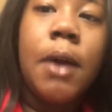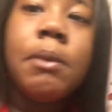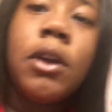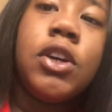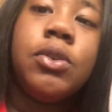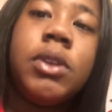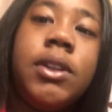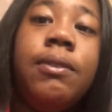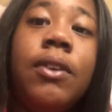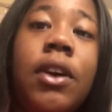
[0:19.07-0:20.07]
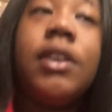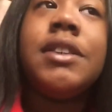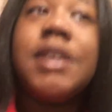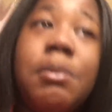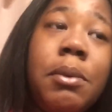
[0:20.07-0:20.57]
I'm not going to really vlog
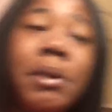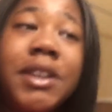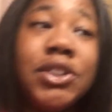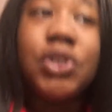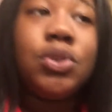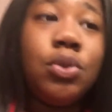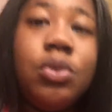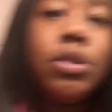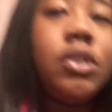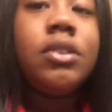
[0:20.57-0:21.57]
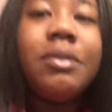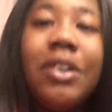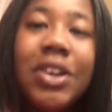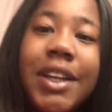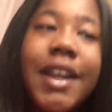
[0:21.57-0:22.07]
because I'm going to be in school
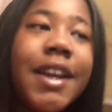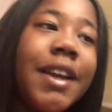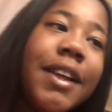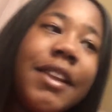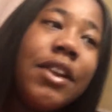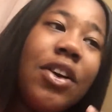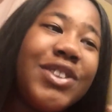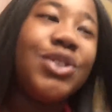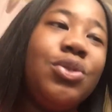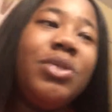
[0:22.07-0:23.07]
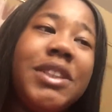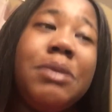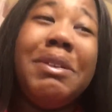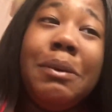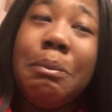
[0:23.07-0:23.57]
all day, and our school
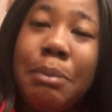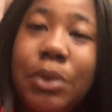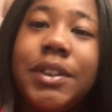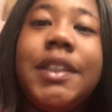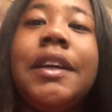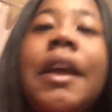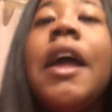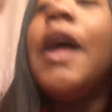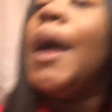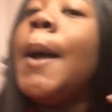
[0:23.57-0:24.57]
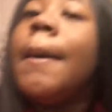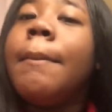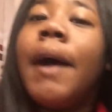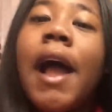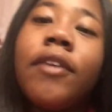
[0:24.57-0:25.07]
is busy.
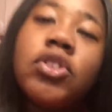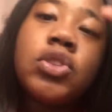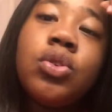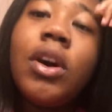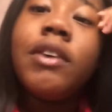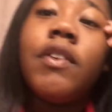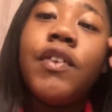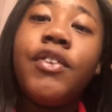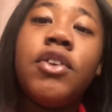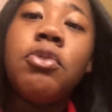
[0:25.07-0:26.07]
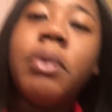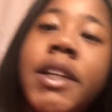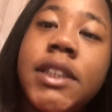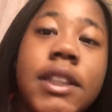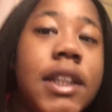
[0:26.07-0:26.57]
But after school, I have a few
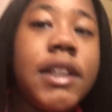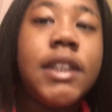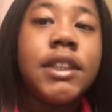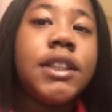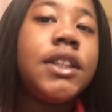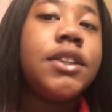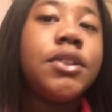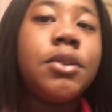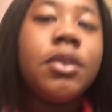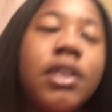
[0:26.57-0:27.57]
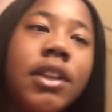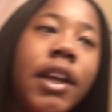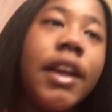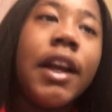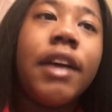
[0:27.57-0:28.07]
places I need to go.
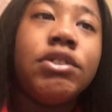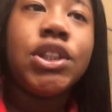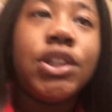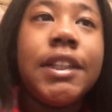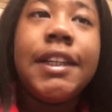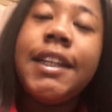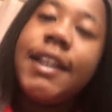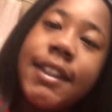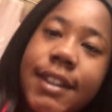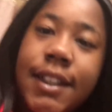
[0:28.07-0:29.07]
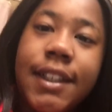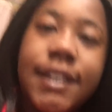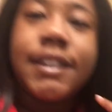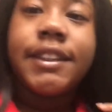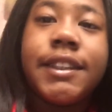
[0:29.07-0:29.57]
Like, I have to go to dance
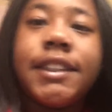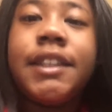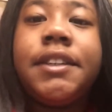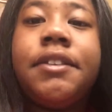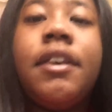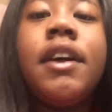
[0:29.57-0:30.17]
class and stuff.